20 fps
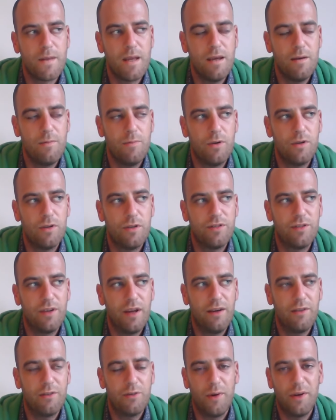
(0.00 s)
It was...
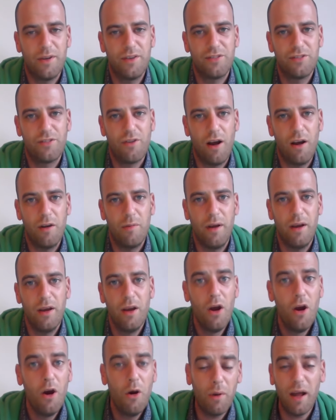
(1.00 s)
How do I describe it?
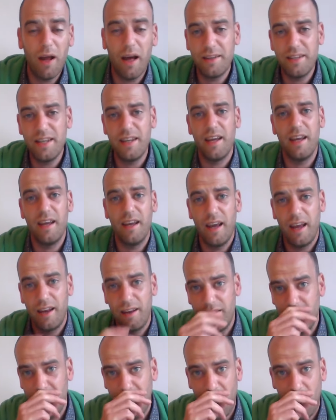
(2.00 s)
Well, I did it
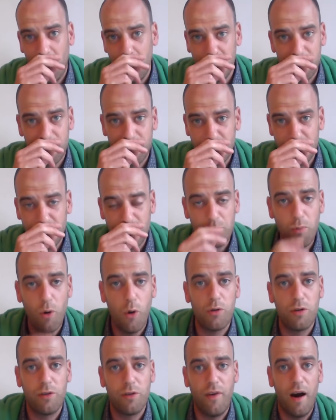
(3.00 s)
and I was just
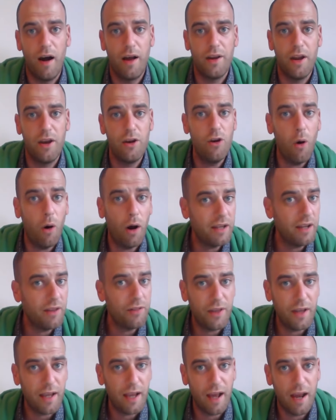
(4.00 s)
mortified. And no, I
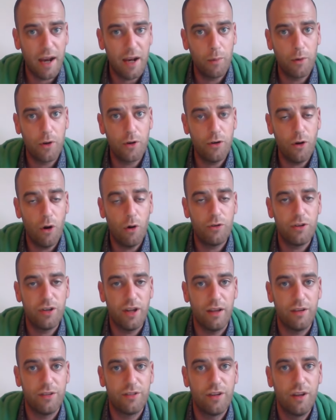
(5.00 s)
didn't think anyone had
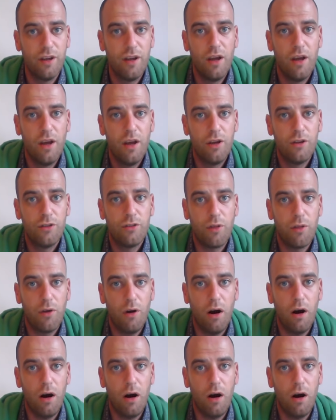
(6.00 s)
noticed. So I thought...